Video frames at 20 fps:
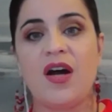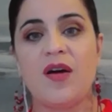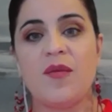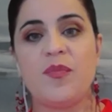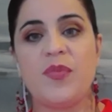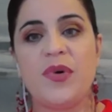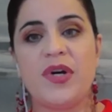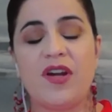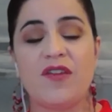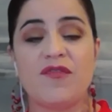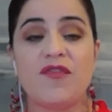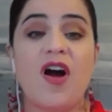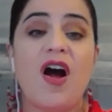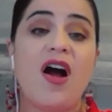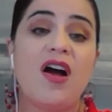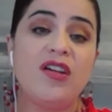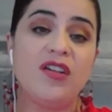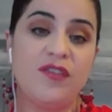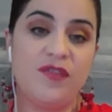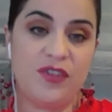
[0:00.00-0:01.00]
But of
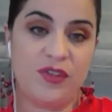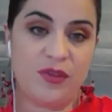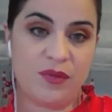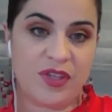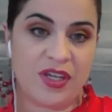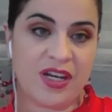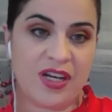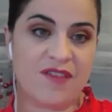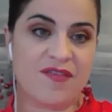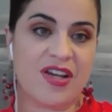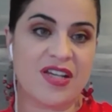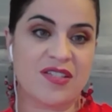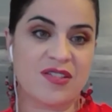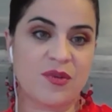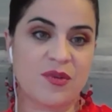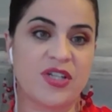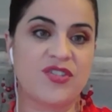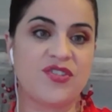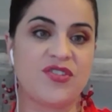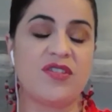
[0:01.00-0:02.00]
all of you that have asked
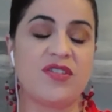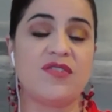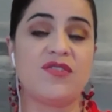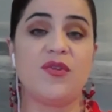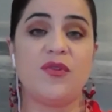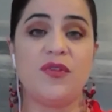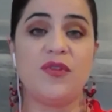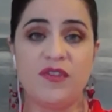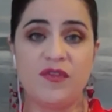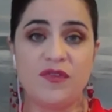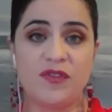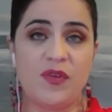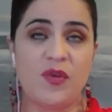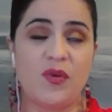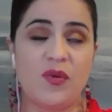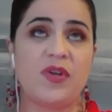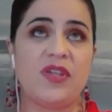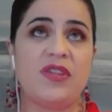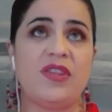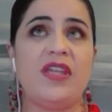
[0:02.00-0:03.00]
questions, those of
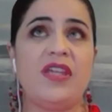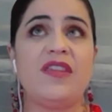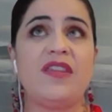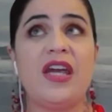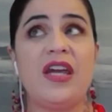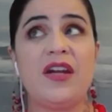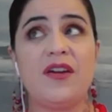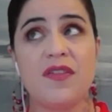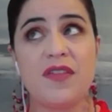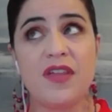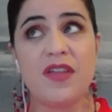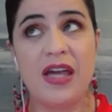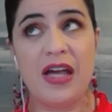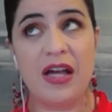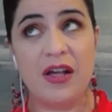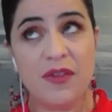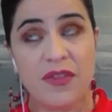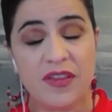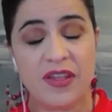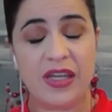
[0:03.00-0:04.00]
you in the
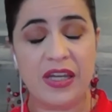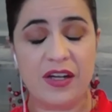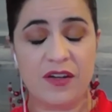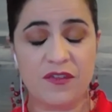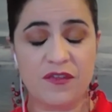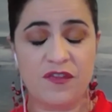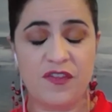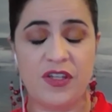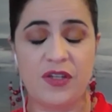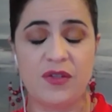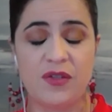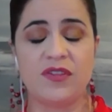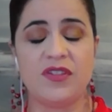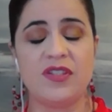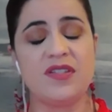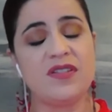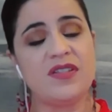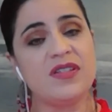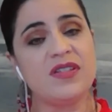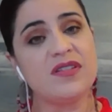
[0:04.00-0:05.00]
healthcare field,
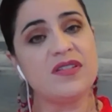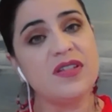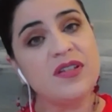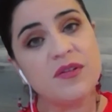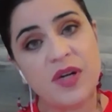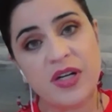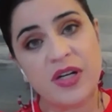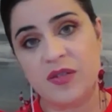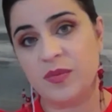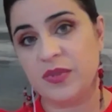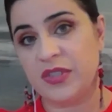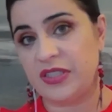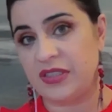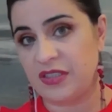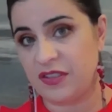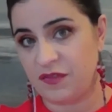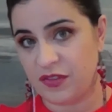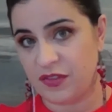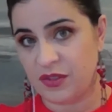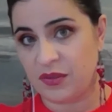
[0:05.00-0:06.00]
this is incredibly
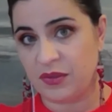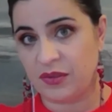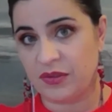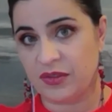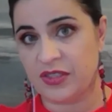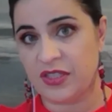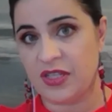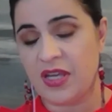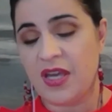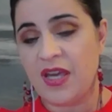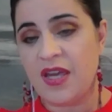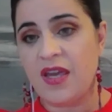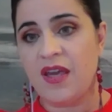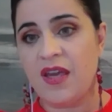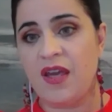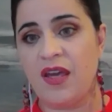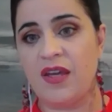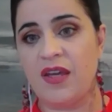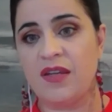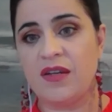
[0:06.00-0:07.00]
difficult.
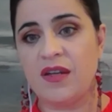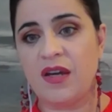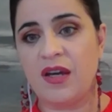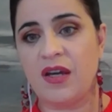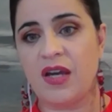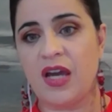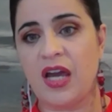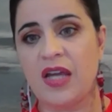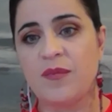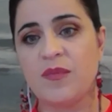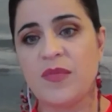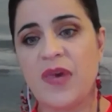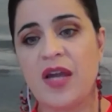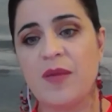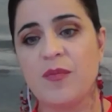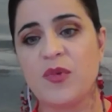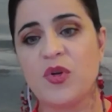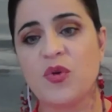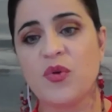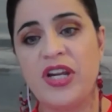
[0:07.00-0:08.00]
And
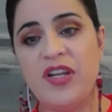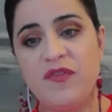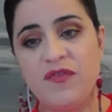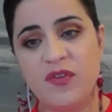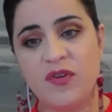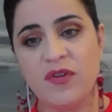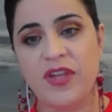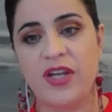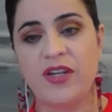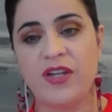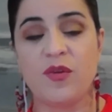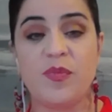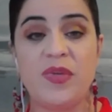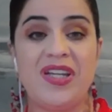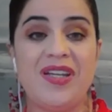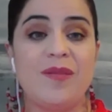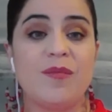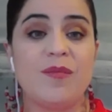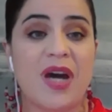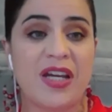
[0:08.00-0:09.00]
I'm grateful that you're
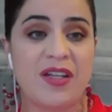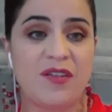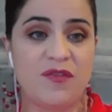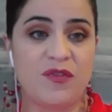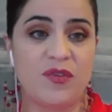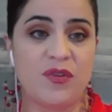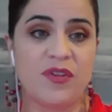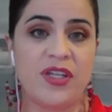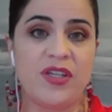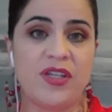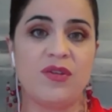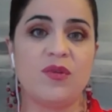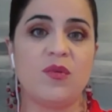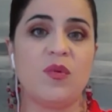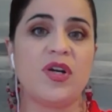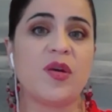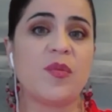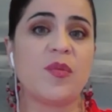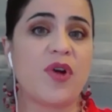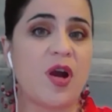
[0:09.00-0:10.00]
being mindful, that you don't
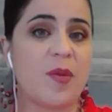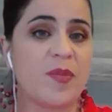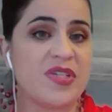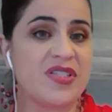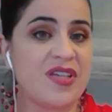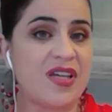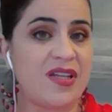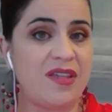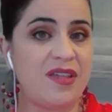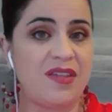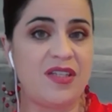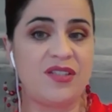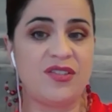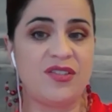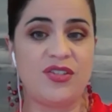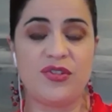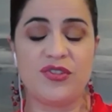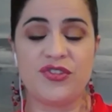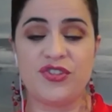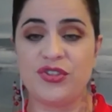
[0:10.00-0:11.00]
want to promise anything to
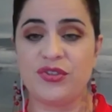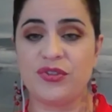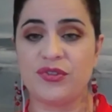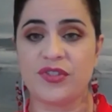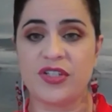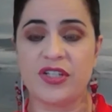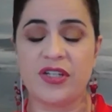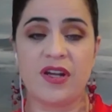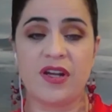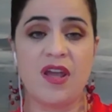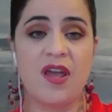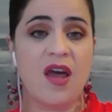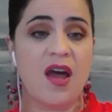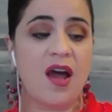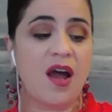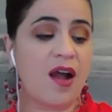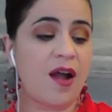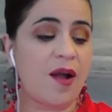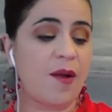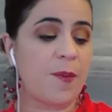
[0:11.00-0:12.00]
your children,
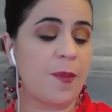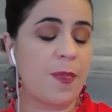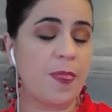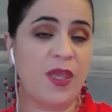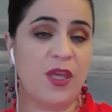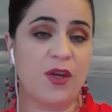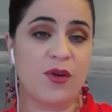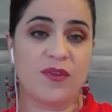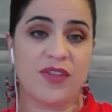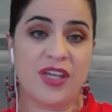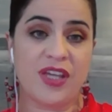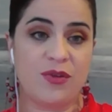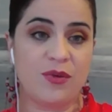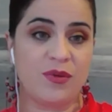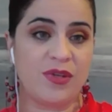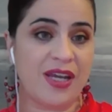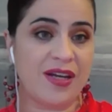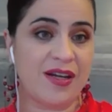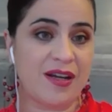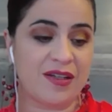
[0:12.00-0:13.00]
that you
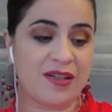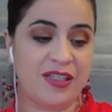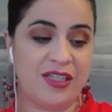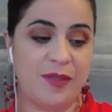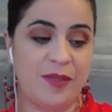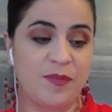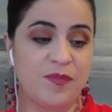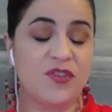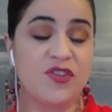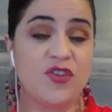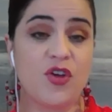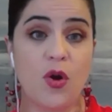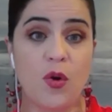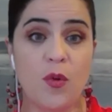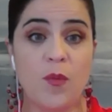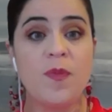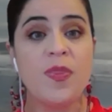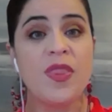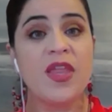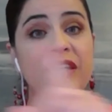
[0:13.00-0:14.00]
cannot keep.
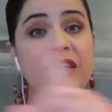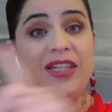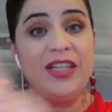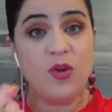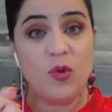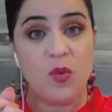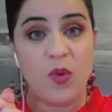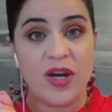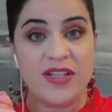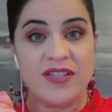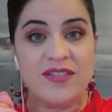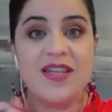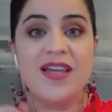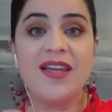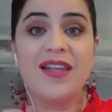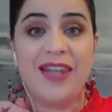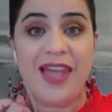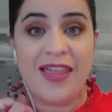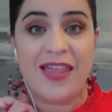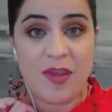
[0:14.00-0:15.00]
So little ones,
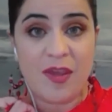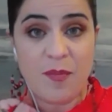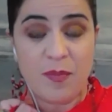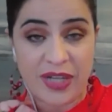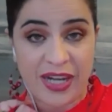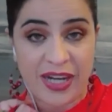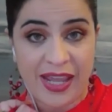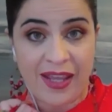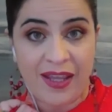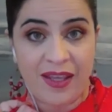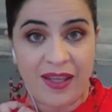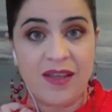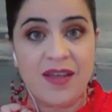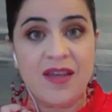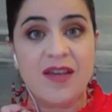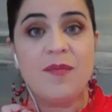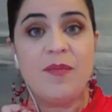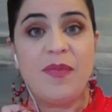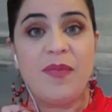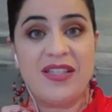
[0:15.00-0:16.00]
let them play,
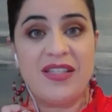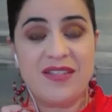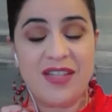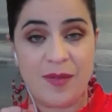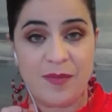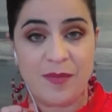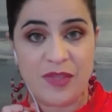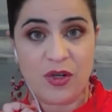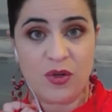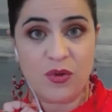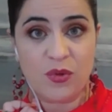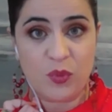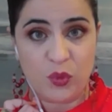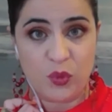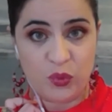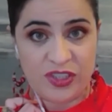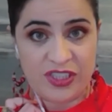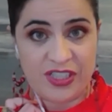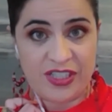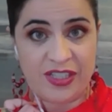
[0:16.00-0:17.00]
maintain their
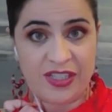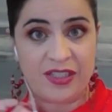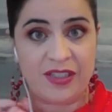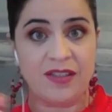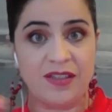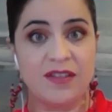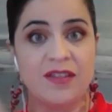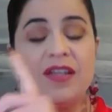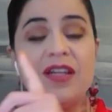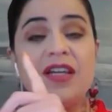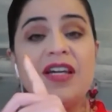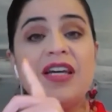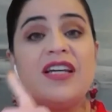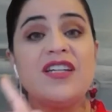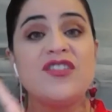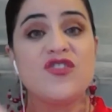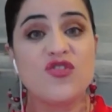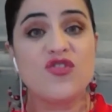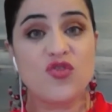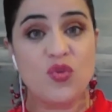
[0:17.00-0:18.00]
routine.
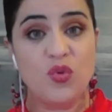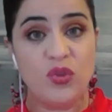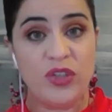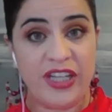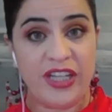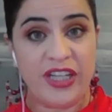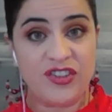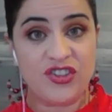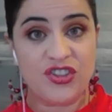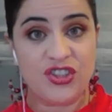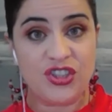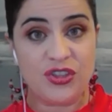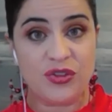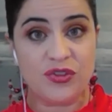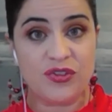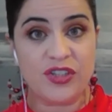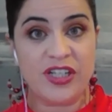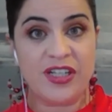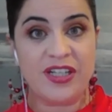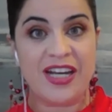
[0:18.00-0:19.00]
School-age
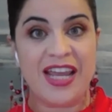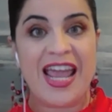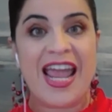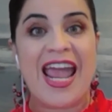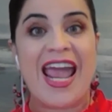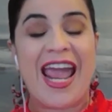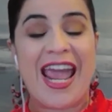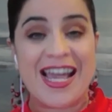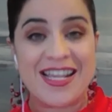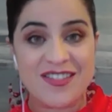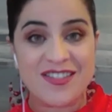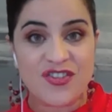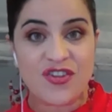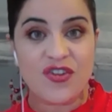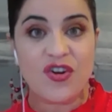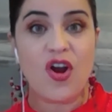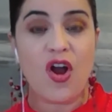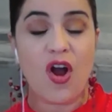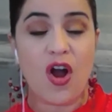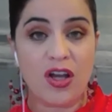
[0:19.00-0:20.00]
children,
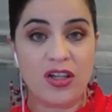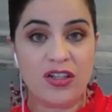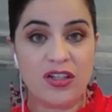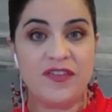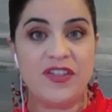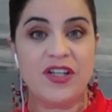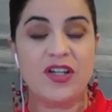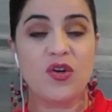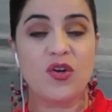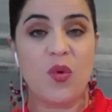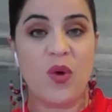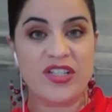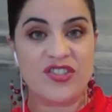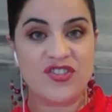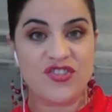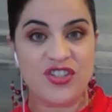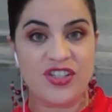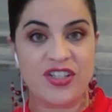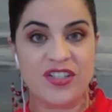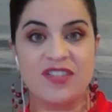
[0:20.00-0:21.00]
answer all of their
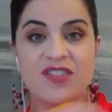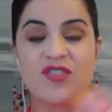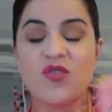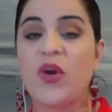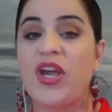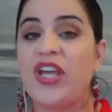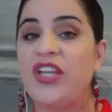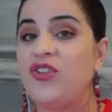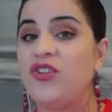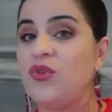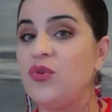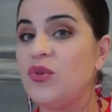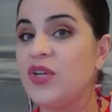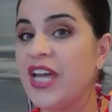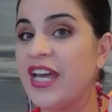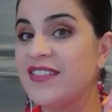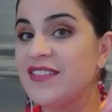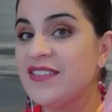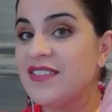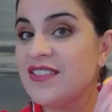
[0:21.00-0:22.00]
questions. When you
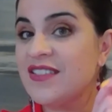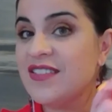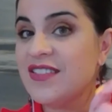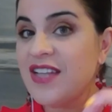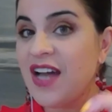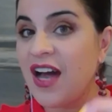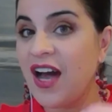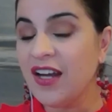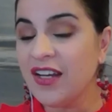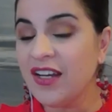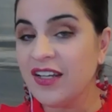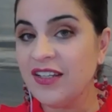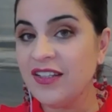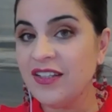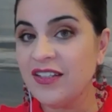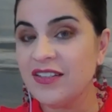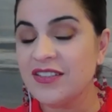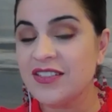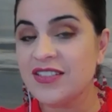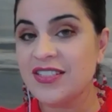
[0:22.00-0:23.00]
get stuck,
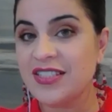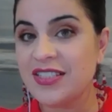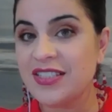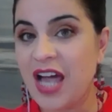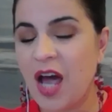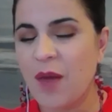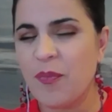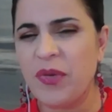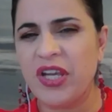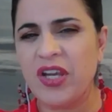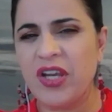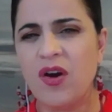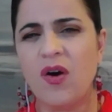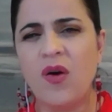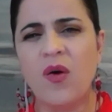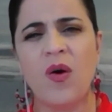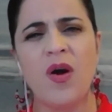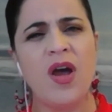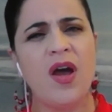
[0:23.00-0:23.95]
stop and go,